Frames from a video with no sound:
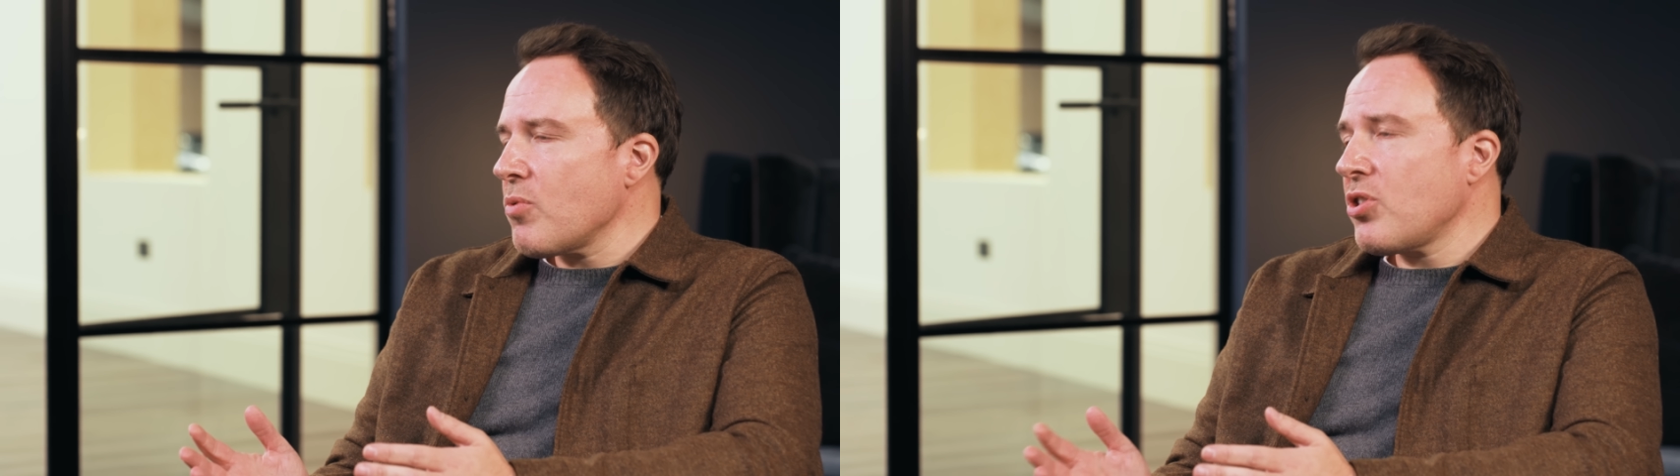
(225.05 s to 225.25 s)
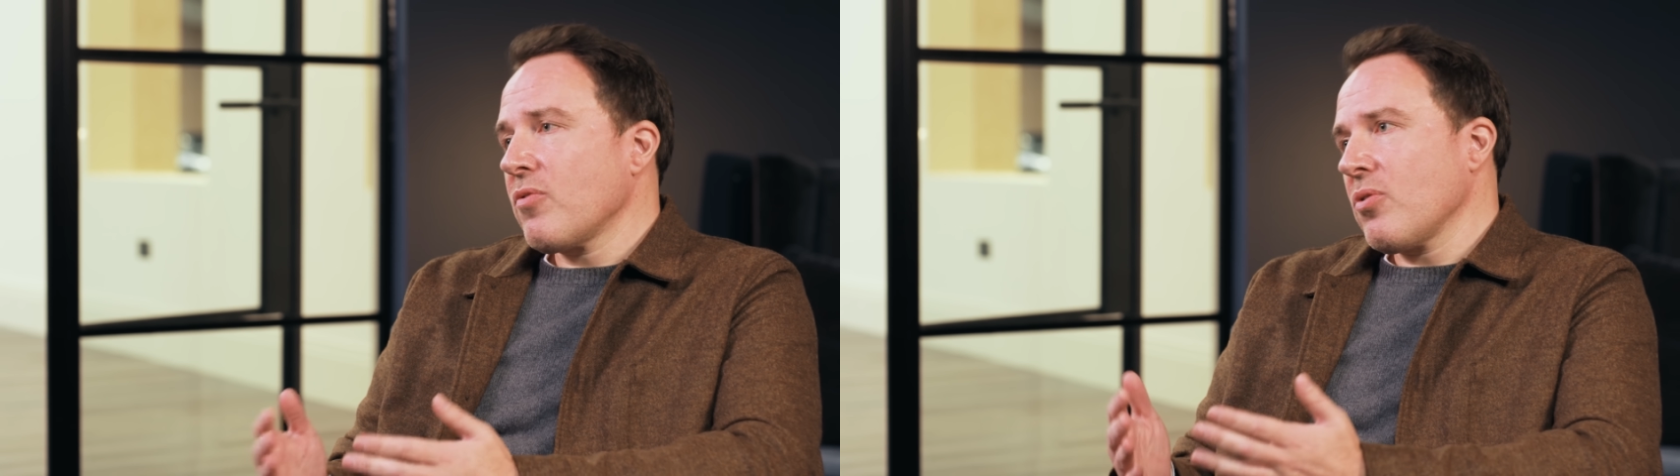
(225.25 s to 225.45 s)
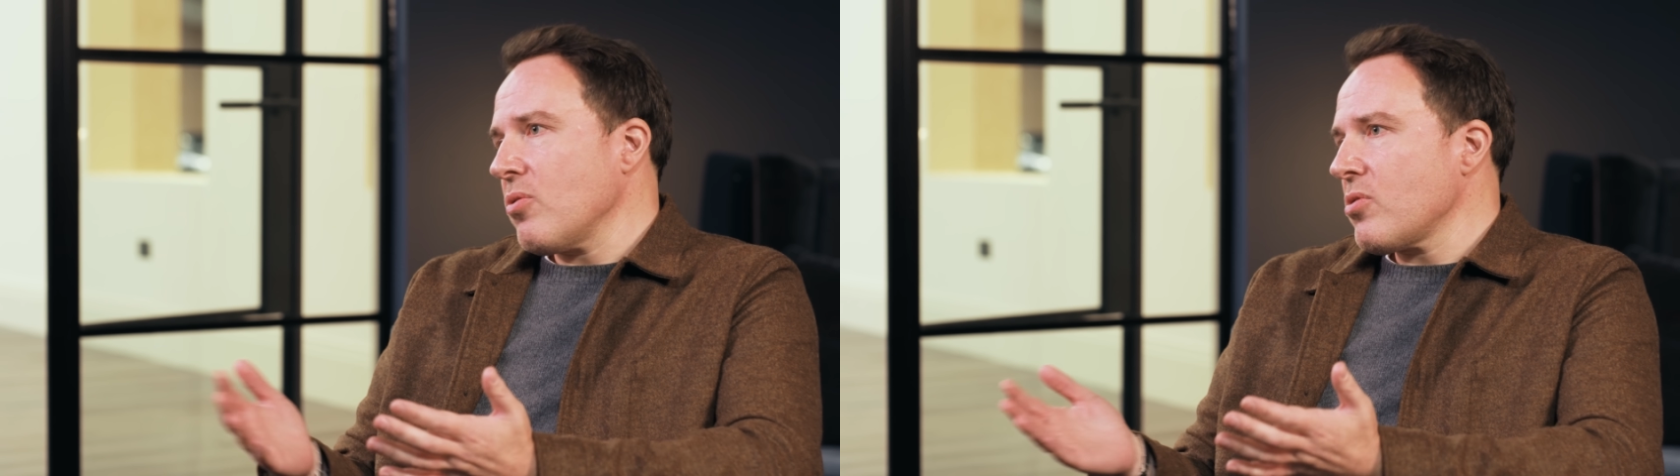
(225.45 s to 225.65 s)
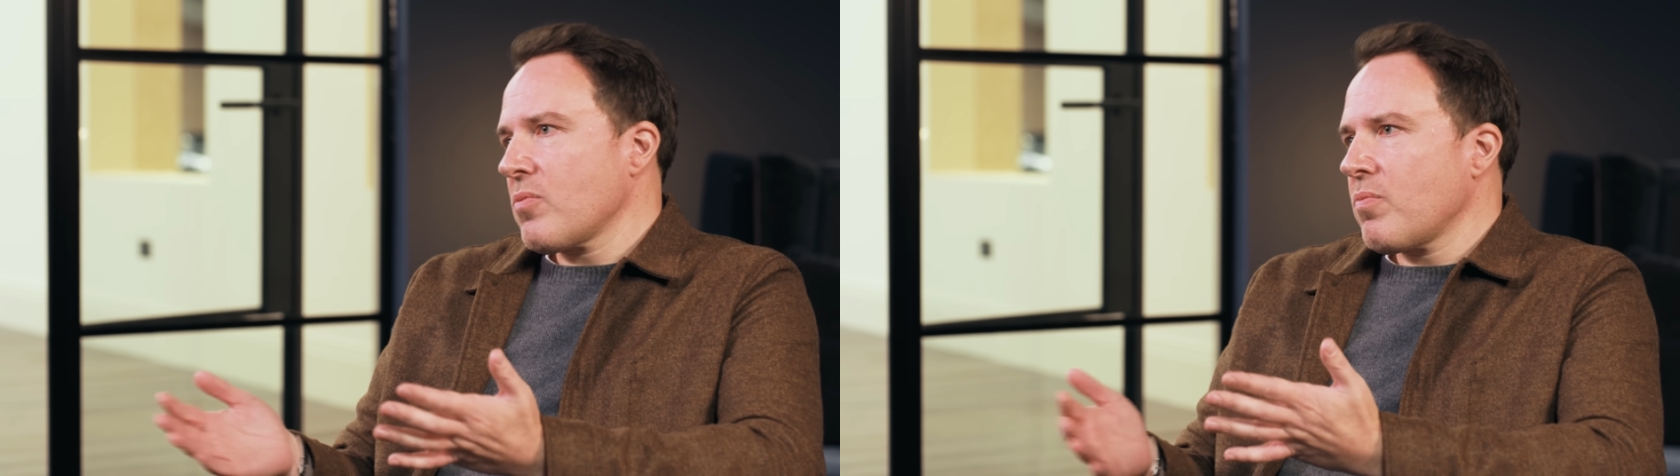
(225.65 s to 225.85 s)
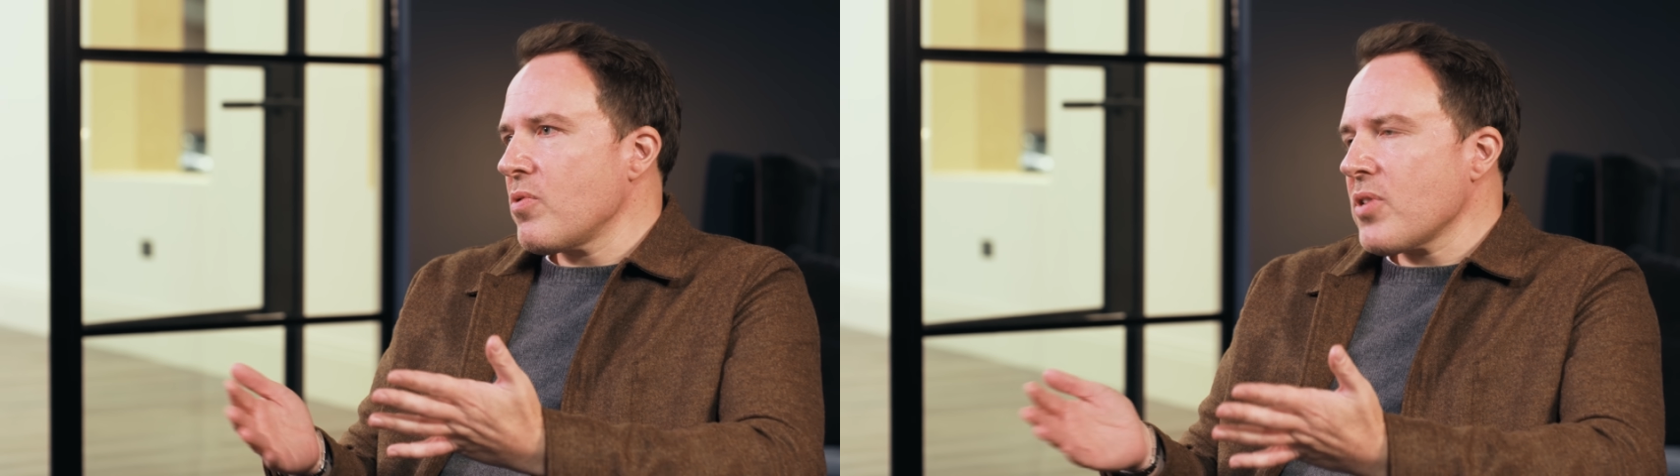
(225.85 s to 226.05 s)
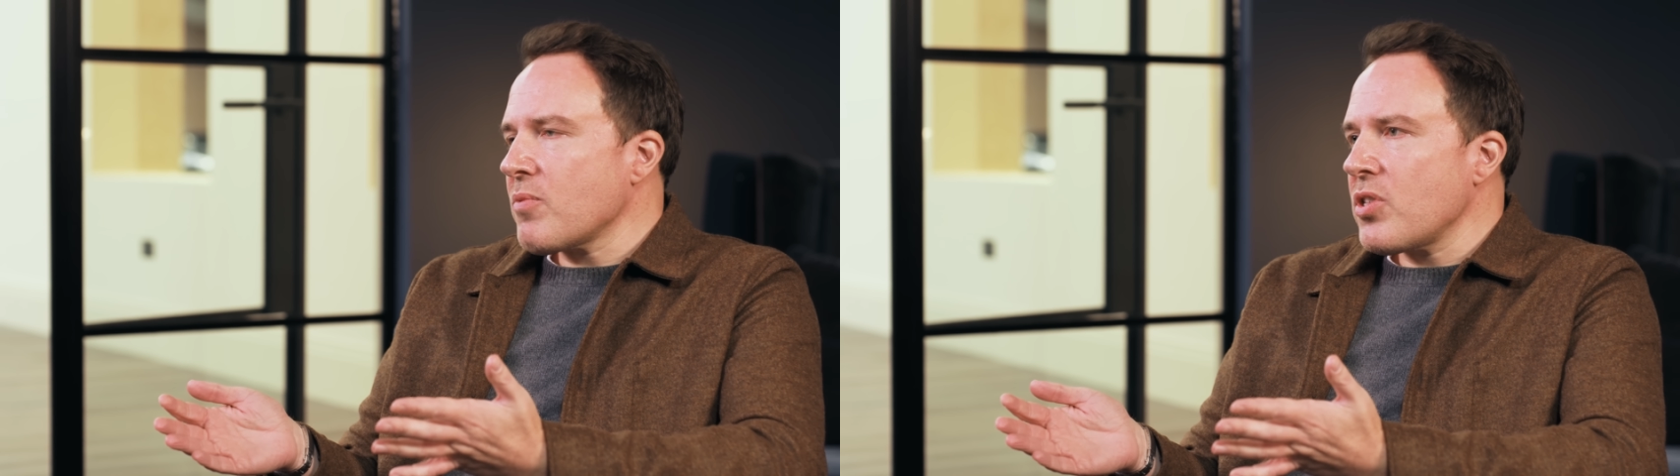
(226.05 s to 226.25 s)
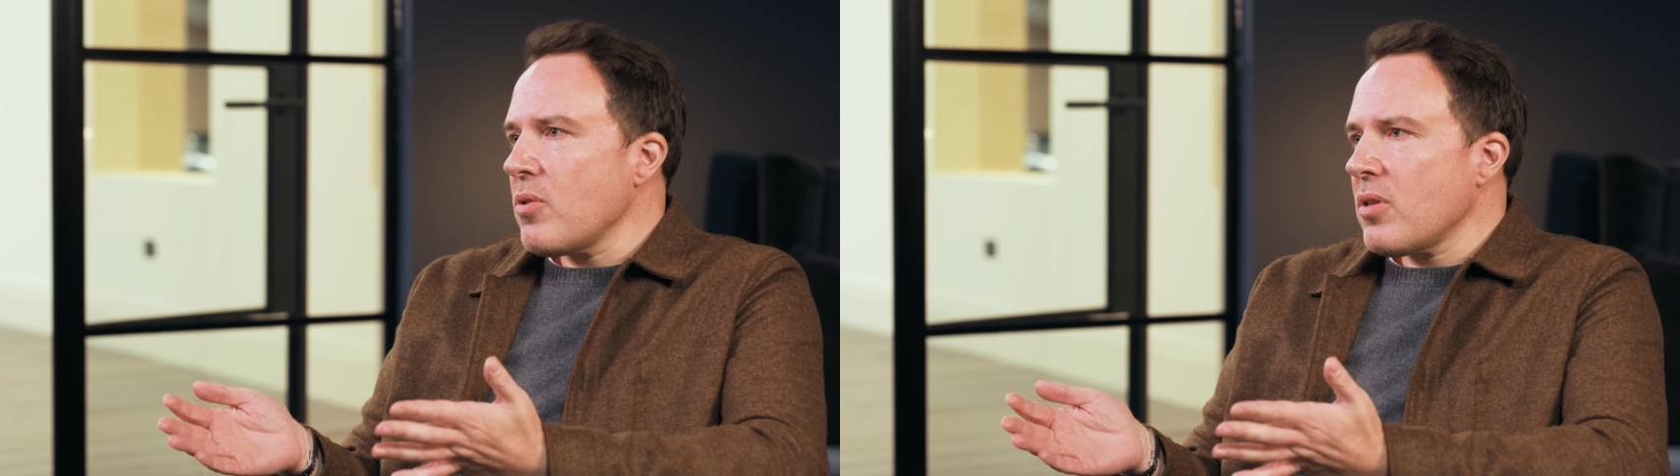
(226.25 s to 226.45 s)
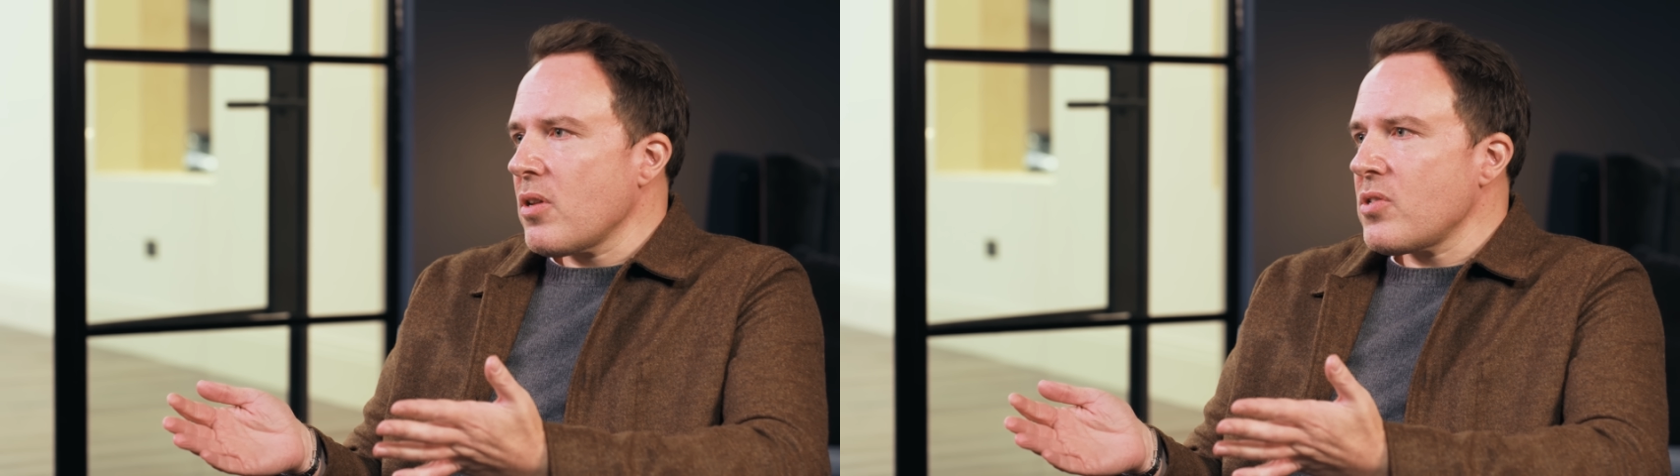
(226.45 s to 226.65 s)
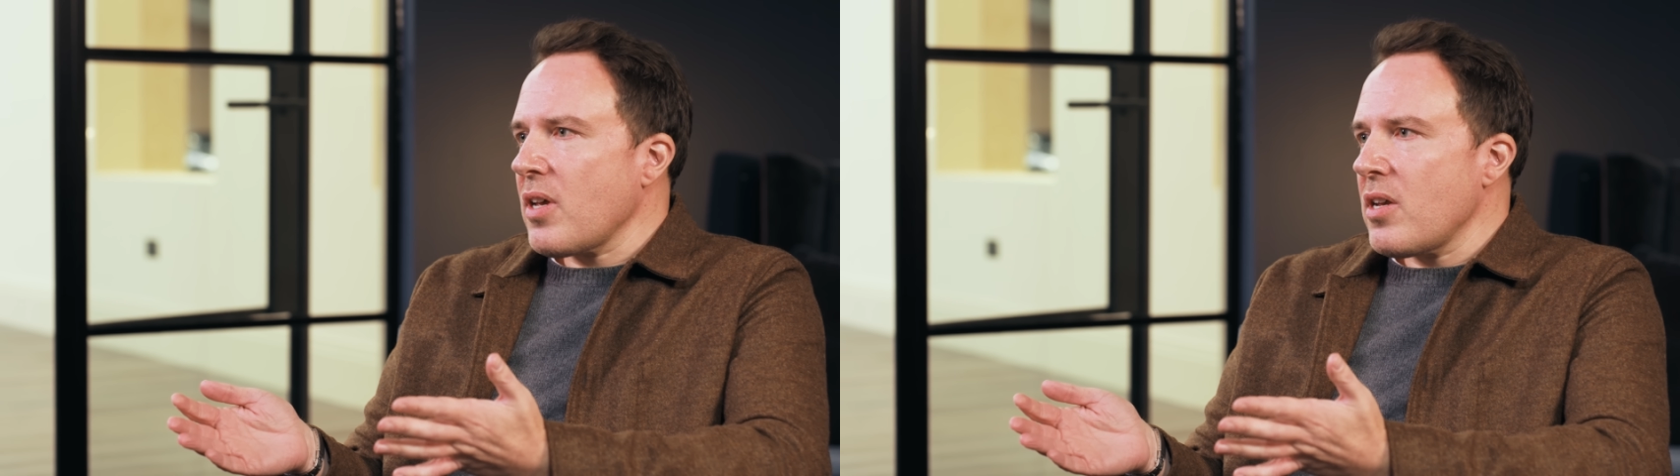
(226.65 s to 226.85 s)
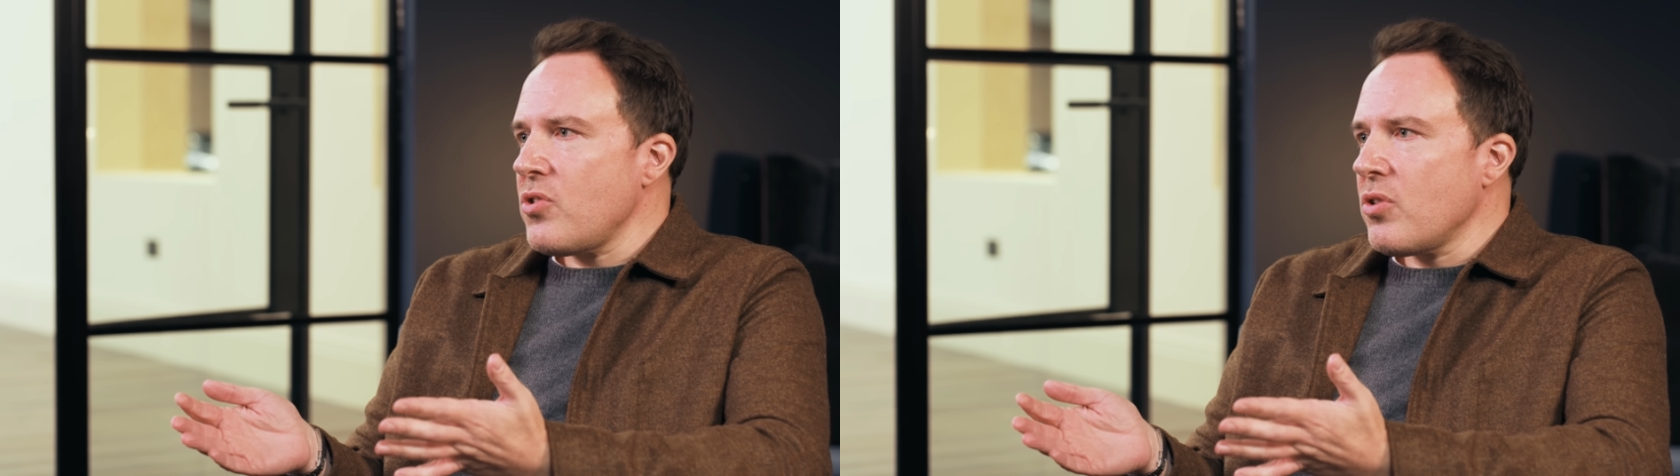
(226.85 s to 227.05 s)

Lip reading: which of course was up to you in those days.